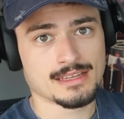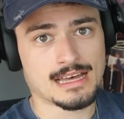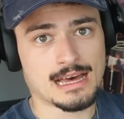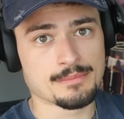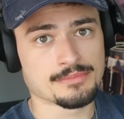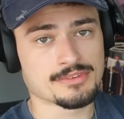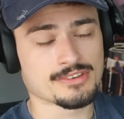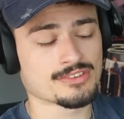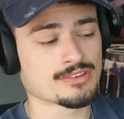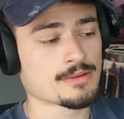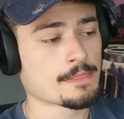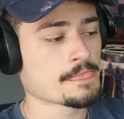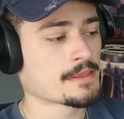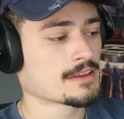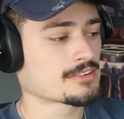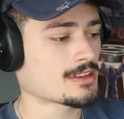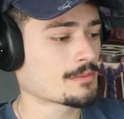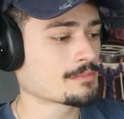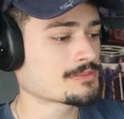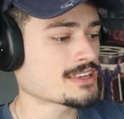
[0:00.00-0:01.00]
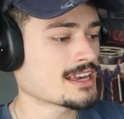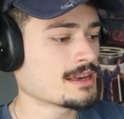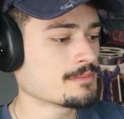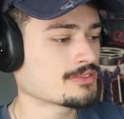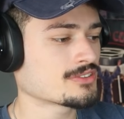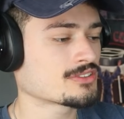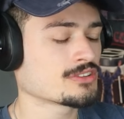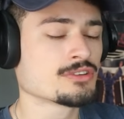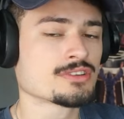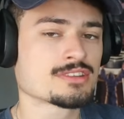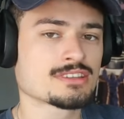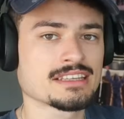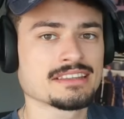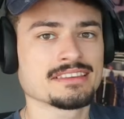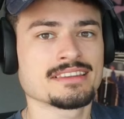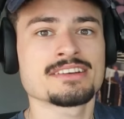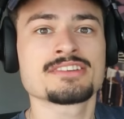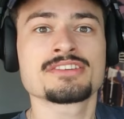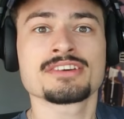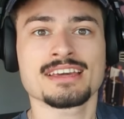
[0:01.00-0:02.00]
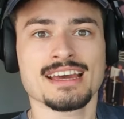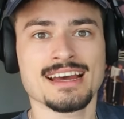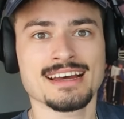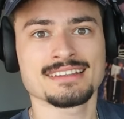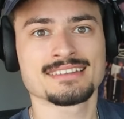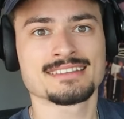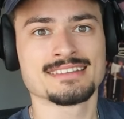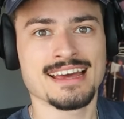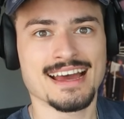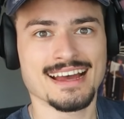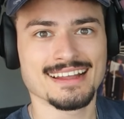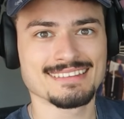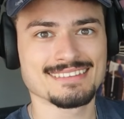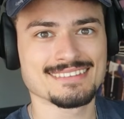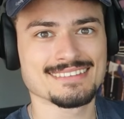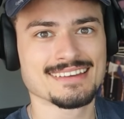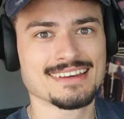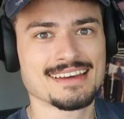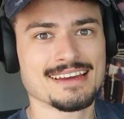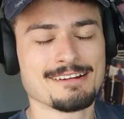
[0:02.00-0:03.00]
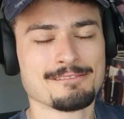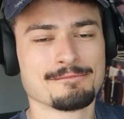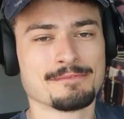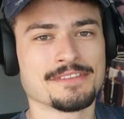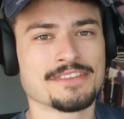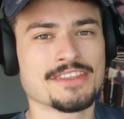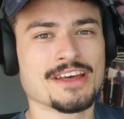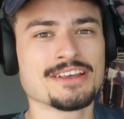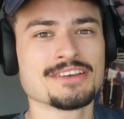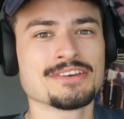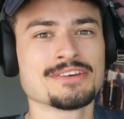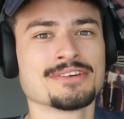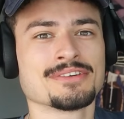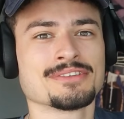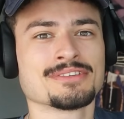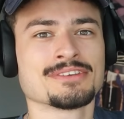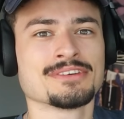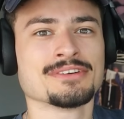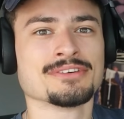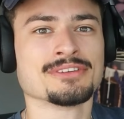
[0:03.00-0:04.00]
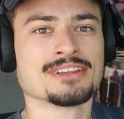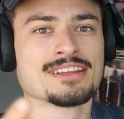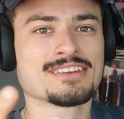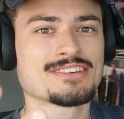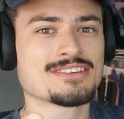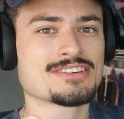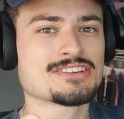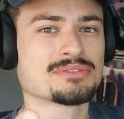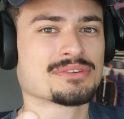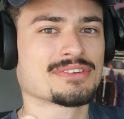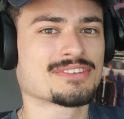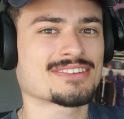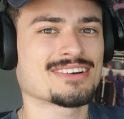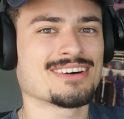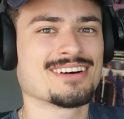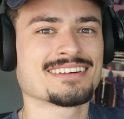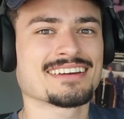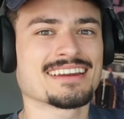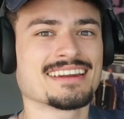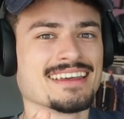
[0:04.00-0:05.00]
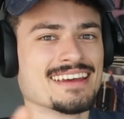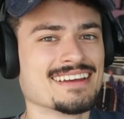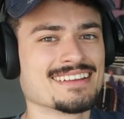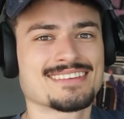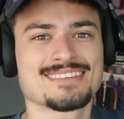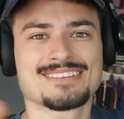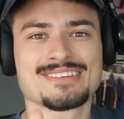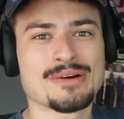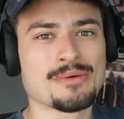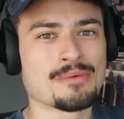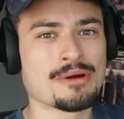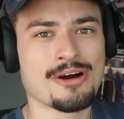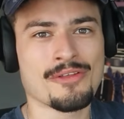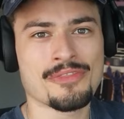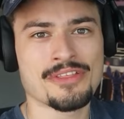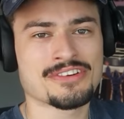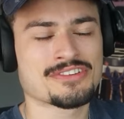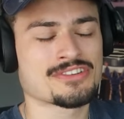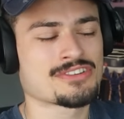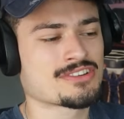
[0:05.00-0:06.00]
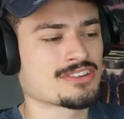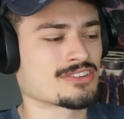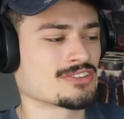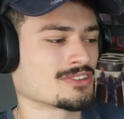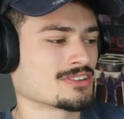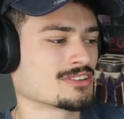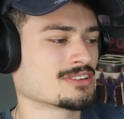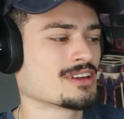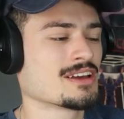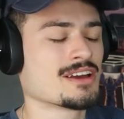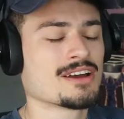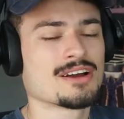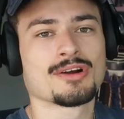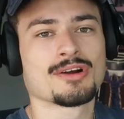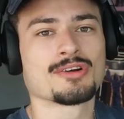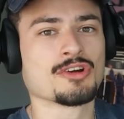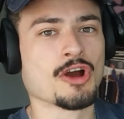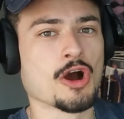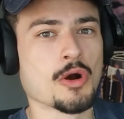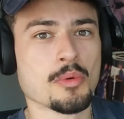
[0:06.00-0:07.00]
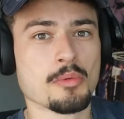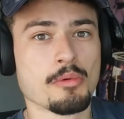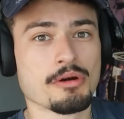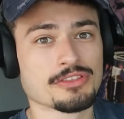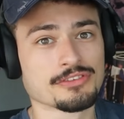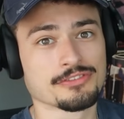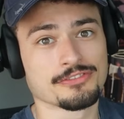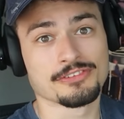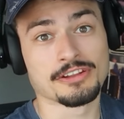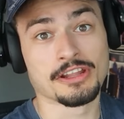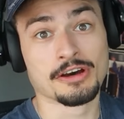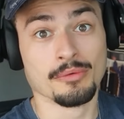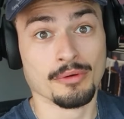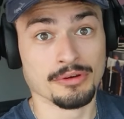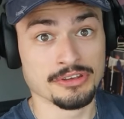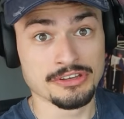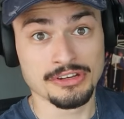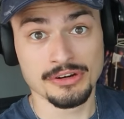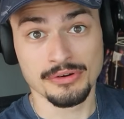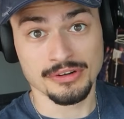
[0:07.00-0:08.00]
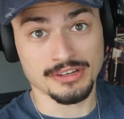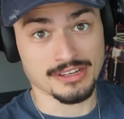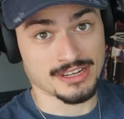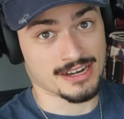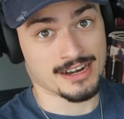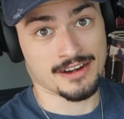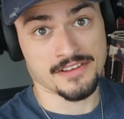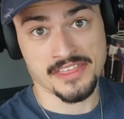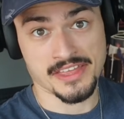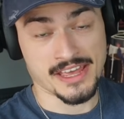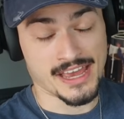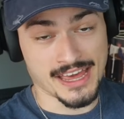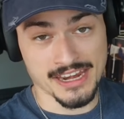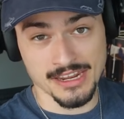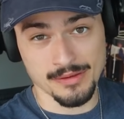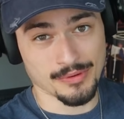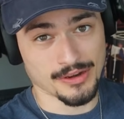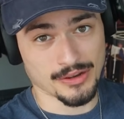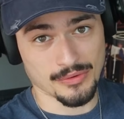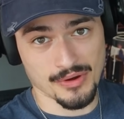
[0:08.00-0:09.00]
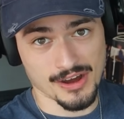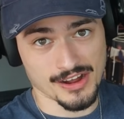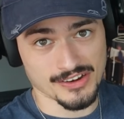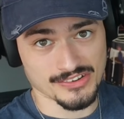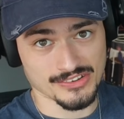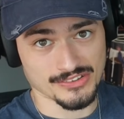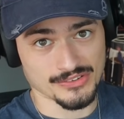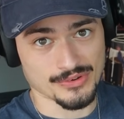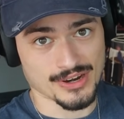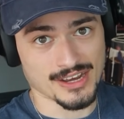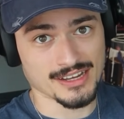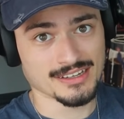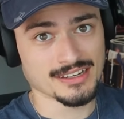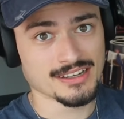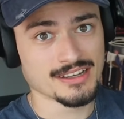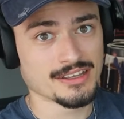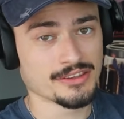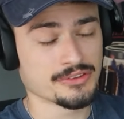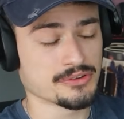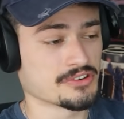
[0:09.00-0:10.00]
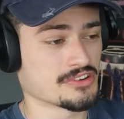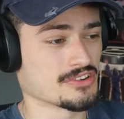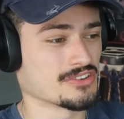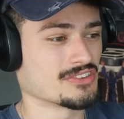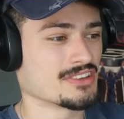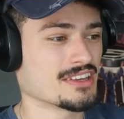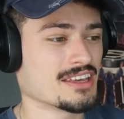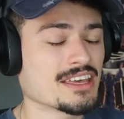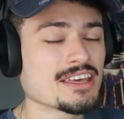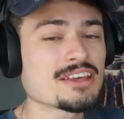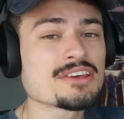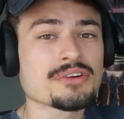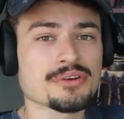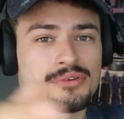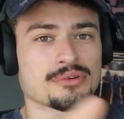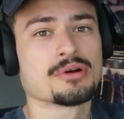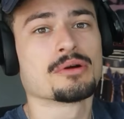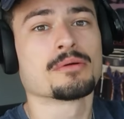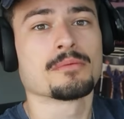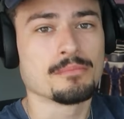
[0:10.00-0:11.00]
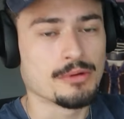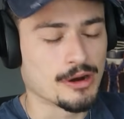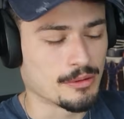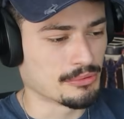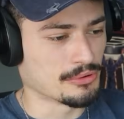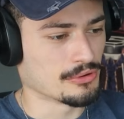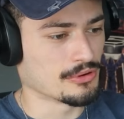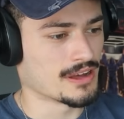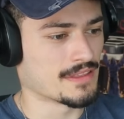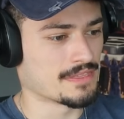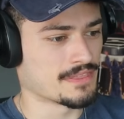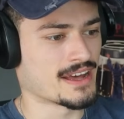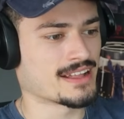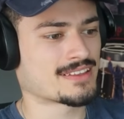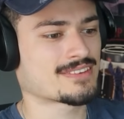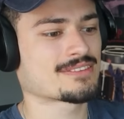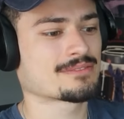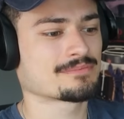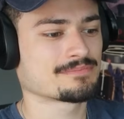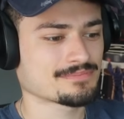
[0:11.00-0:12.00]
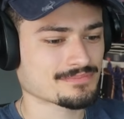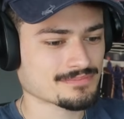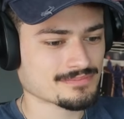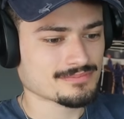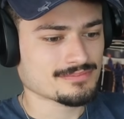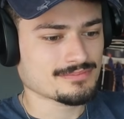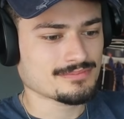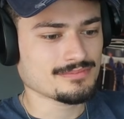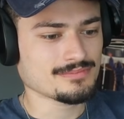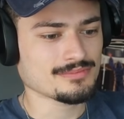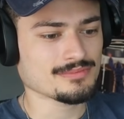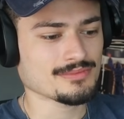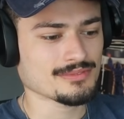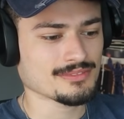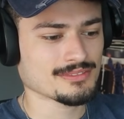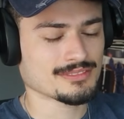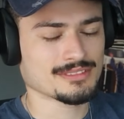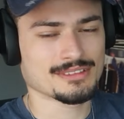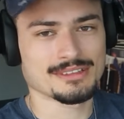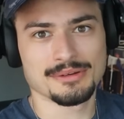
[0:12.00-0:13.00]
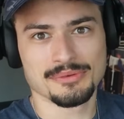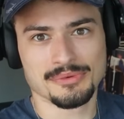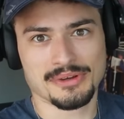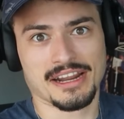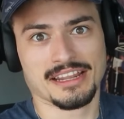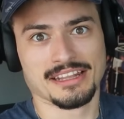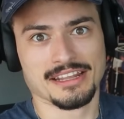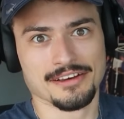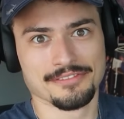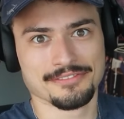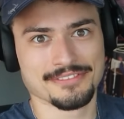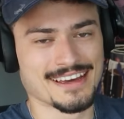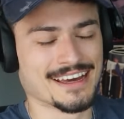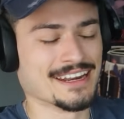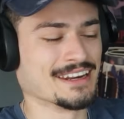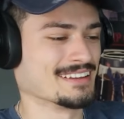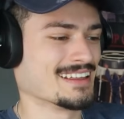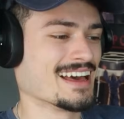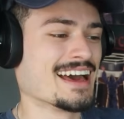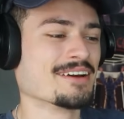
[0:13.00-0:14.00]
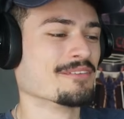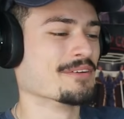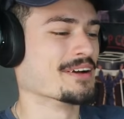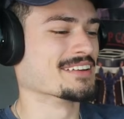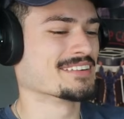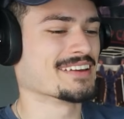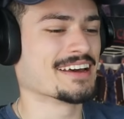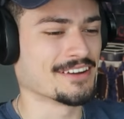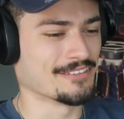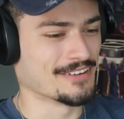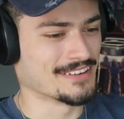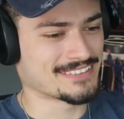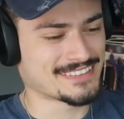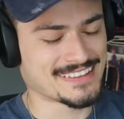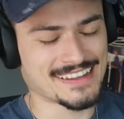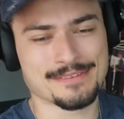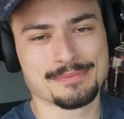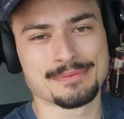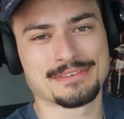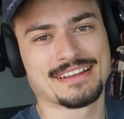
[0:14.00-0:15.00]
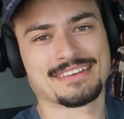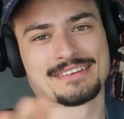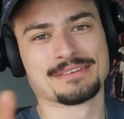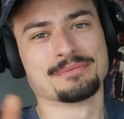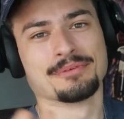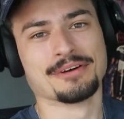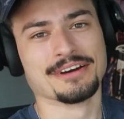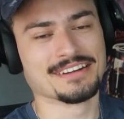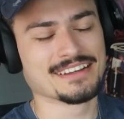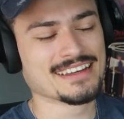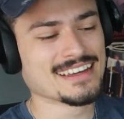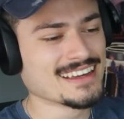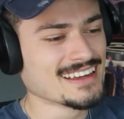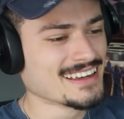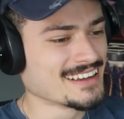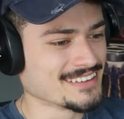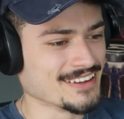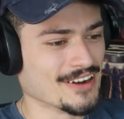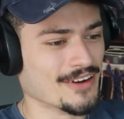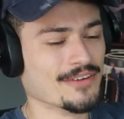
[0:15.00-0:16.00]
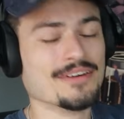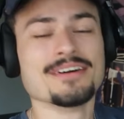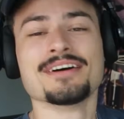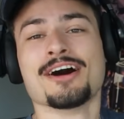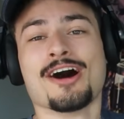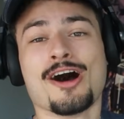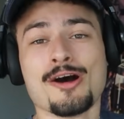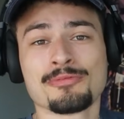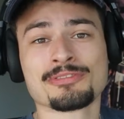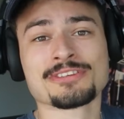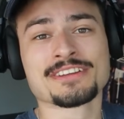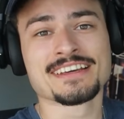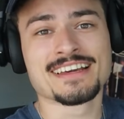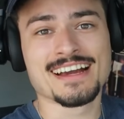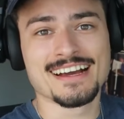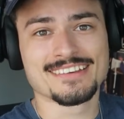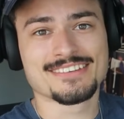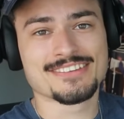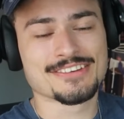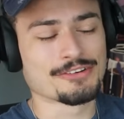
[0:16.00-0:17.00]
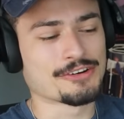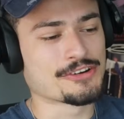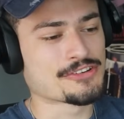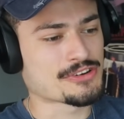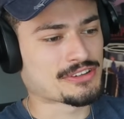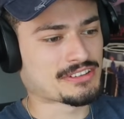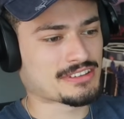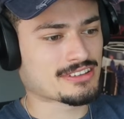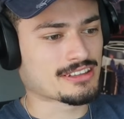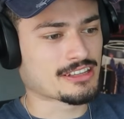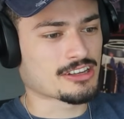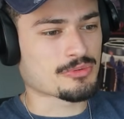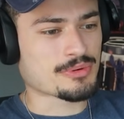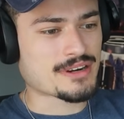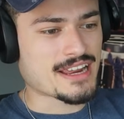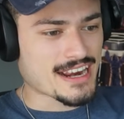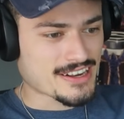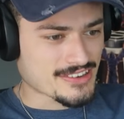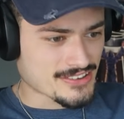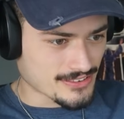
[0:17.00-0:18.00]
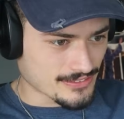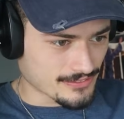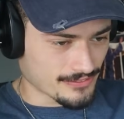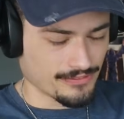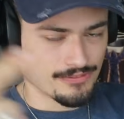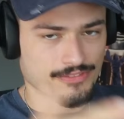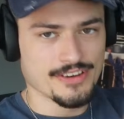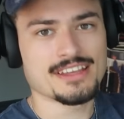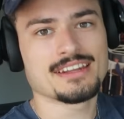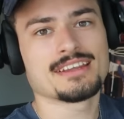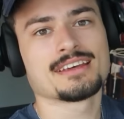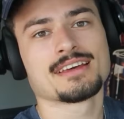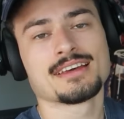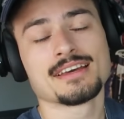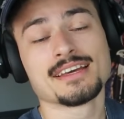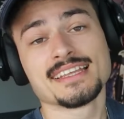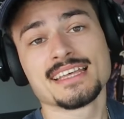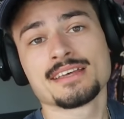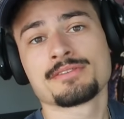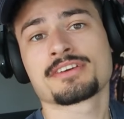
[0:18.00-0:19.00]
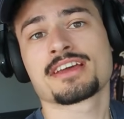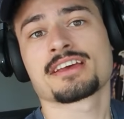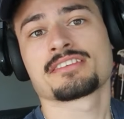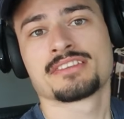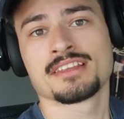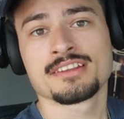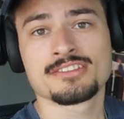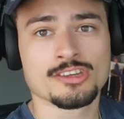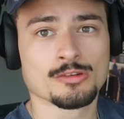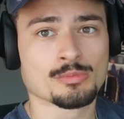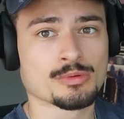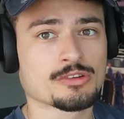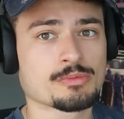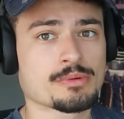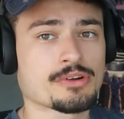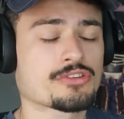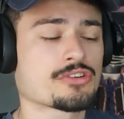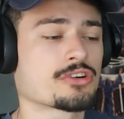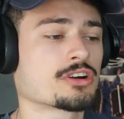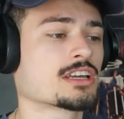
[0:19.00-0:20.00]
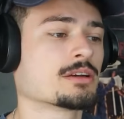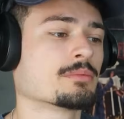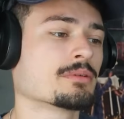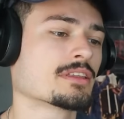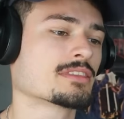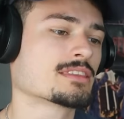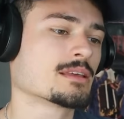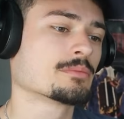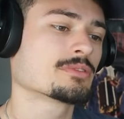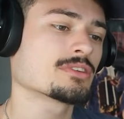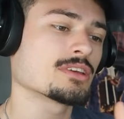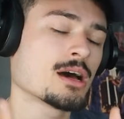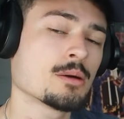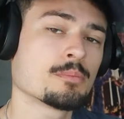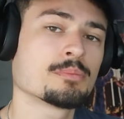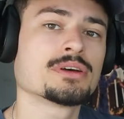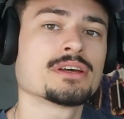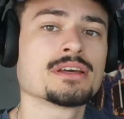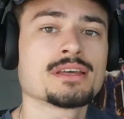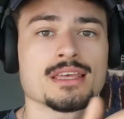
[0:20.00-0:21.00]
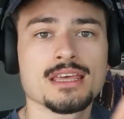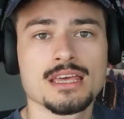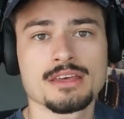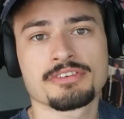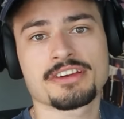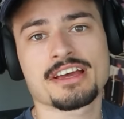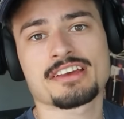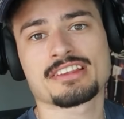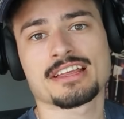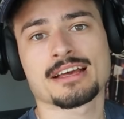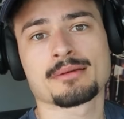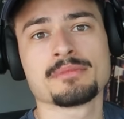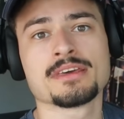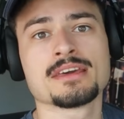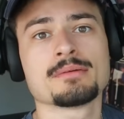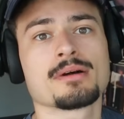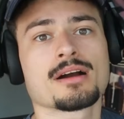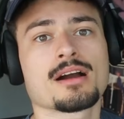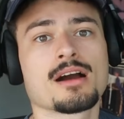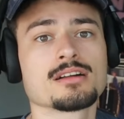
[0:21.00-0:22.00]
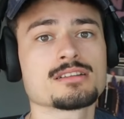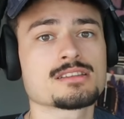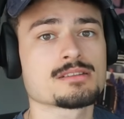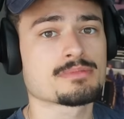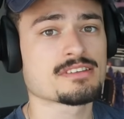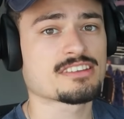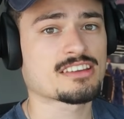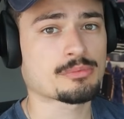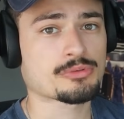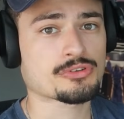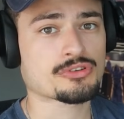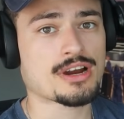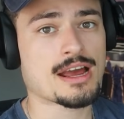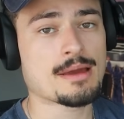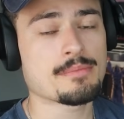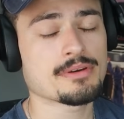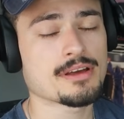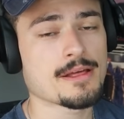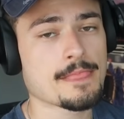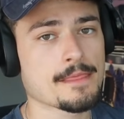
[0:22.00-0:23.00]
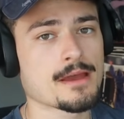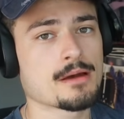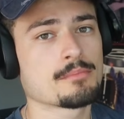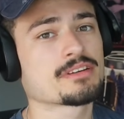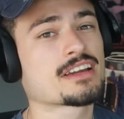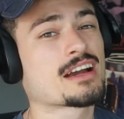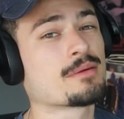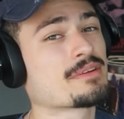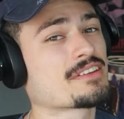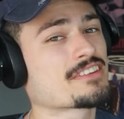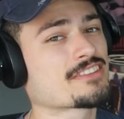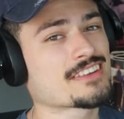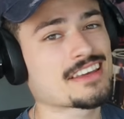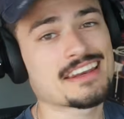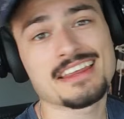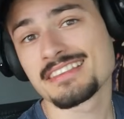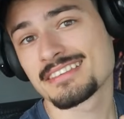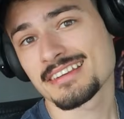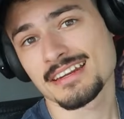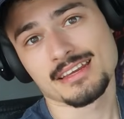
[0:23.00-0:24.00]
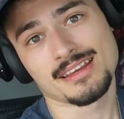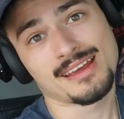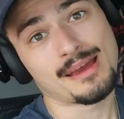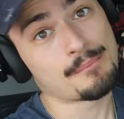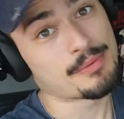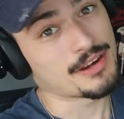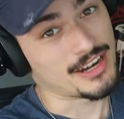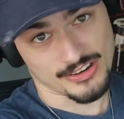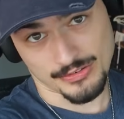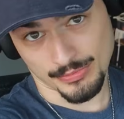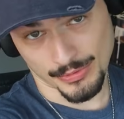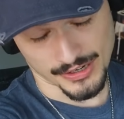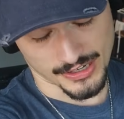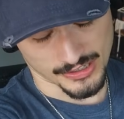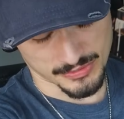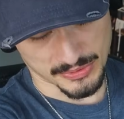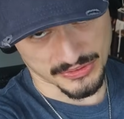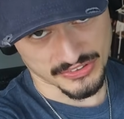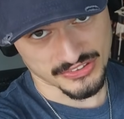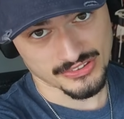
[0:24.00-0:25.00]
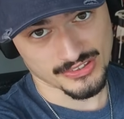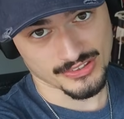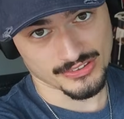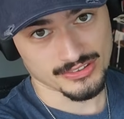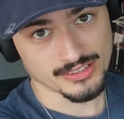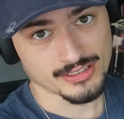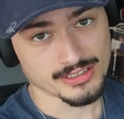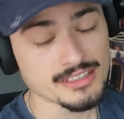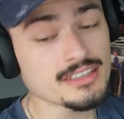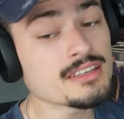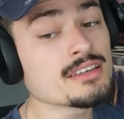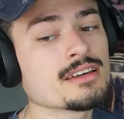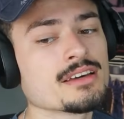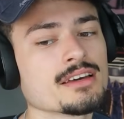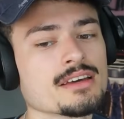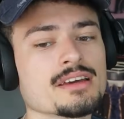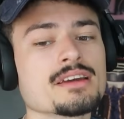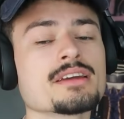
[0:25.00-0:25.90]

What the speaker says: I'm just, sometimes you think that you can't dance, but then you listen to a song that hits so well that you're just going with the flow and you don't care that anybody watches, right? You're just in your own bubble. That's what I love. I mean, anyways, that's besides the point. Yo, hopefully you guys still enjoyed this little reaction vid. If you guys did so, please make sure to give it a thumbs up. If you guys like me and my content, please subscribe, become an assailant today, because boy does post consistently.